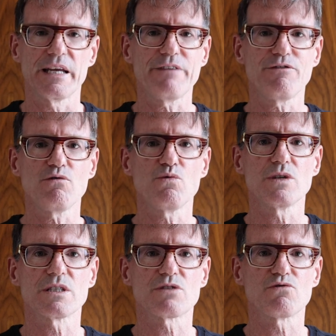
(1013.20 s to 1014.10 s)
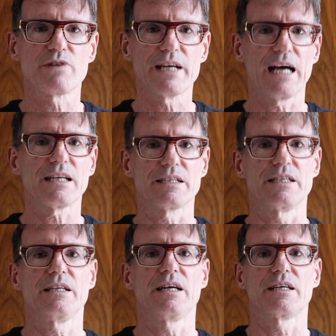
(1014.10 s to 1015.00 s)
If it was
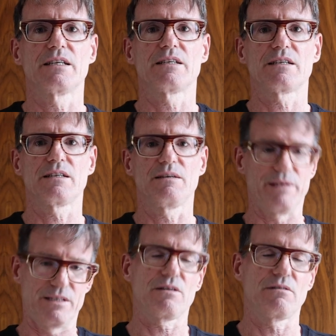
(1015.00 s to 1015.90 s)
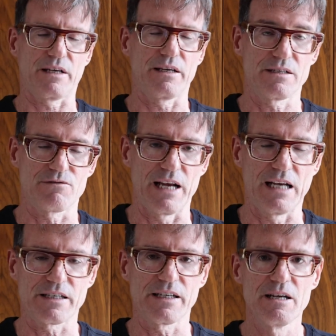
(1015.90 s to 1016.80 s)
reality, and I mean, okay, it is
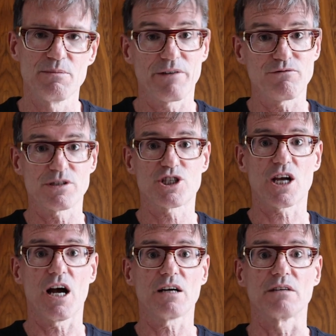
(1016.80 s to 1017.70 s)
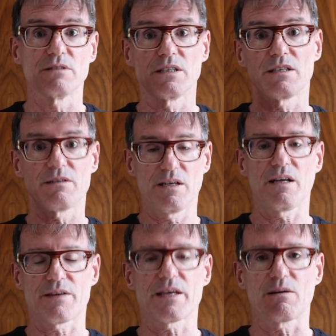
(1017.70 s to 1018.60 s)
reality, but if it was Chicago, and
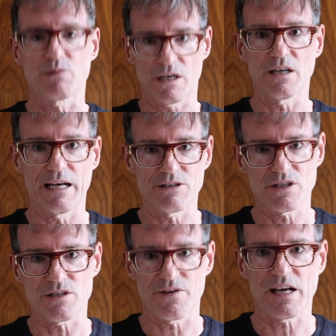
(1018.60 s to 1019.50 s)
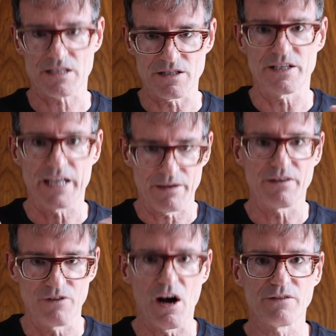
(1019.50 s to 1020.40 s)
I think I would have gone out just as fast, because you get
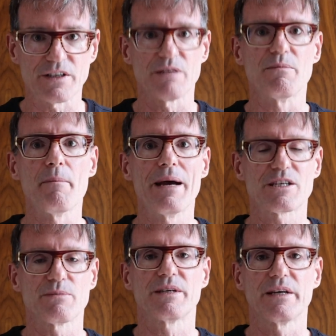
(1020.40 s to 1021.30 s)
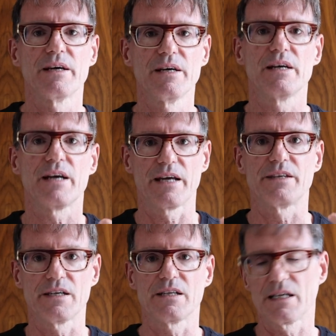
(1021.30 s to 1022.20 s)
involved in the momentum and
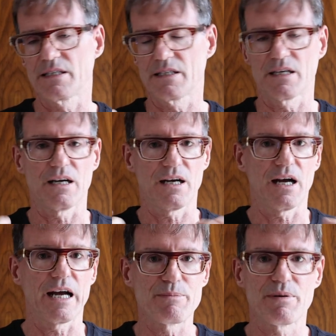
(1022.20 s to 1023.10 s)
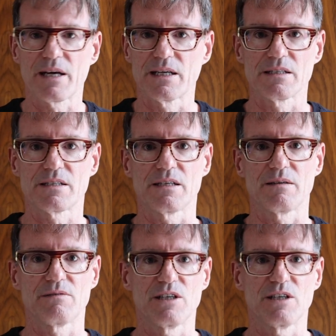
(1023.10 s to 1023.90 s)
the hype and the